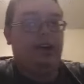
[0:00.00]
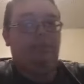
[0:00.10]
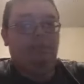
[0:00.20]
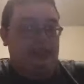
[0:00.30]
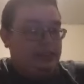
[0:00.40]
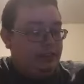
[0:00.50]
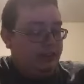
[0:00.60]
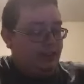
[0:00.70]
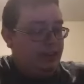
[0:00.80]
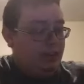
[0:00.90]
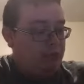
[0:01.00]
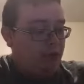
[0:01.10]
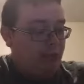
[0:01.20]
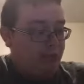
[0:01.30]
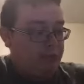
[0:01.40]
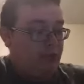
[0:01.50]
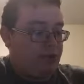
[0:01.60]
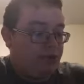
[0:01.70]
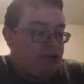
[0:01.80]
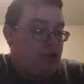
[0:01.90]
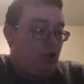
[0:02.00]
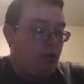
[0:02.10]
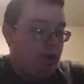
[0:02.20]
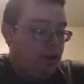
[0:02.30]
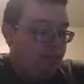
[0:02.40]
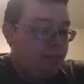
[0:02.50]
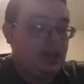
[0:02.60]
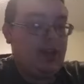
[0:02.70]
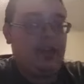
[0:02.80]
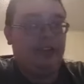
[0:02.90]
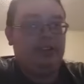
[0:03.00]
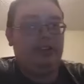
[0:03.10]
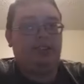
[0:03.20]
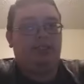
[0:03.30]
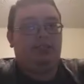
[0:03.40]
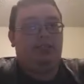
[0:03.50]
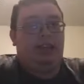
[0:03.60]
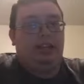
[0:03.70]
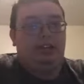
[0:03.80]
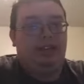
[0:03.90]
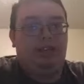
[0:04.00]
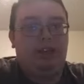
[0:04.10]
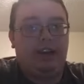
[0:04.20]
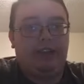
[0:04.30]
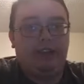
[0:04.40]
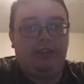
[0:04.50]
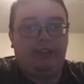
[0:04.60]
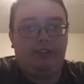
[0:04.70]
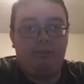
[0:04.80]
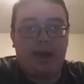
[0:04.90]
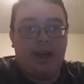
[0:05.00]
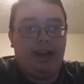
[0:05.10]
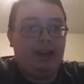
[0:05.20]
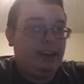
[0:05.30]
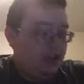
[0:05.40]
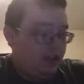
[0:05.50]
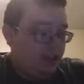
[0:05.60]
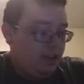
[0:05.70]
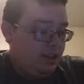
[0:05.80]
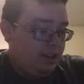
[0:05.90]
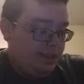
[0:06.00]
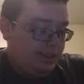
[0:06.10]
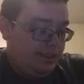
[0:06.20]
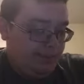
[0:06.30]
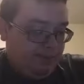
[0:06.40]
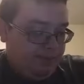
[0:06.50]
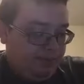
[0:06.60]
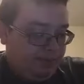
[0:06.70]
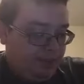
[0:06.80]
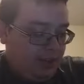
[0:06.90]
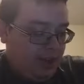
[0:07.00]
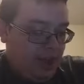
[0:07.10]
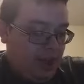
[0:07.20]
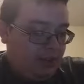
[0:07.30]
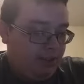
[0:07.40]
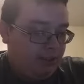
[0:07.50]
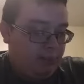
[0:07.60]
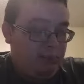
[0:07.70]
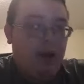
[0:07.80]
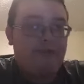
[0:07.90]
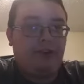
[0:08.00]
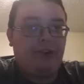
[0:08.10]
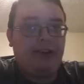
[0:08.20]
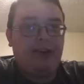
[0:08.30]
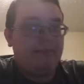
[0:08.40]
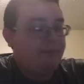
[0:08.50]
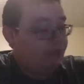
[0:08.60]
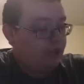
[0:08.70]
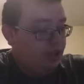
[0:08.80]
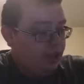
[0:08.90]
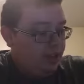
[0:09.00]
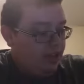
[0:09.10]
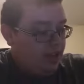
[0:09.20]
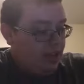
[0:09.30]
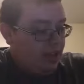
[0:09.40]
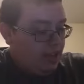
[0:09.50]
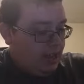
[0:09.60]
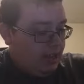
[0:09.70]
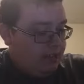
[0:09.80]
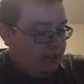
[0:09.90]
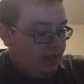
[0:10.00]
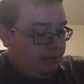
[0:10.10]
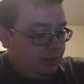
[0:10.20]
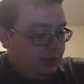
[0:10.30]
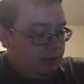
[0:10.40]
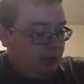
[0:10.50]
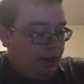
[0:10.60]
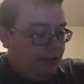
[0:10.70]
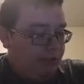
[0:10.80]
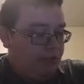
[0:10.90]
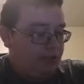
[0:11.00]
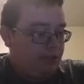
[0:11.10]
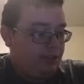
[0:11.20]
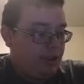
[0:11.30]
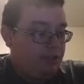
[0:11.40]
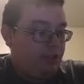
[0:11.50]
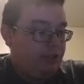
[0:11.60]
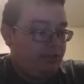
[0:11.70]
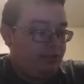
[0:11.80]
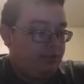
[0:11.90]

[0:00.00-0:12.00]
Please continue to pray for Brother Joey as he still kind of goes through pain. So pray for him. And please pray for another